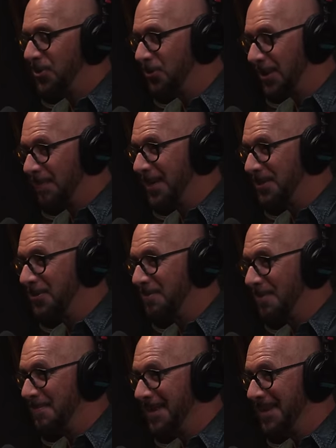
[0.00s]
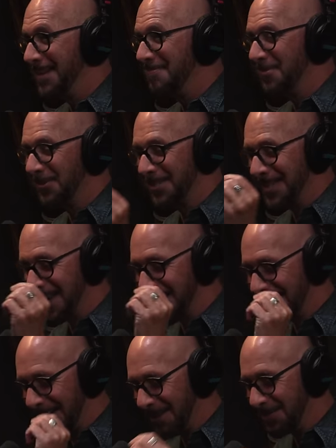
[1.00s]
you join the men's group I'm in and we'll
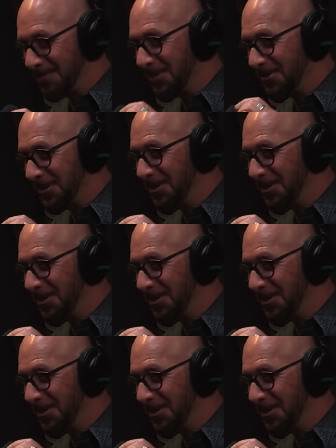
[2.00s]
stay accountable to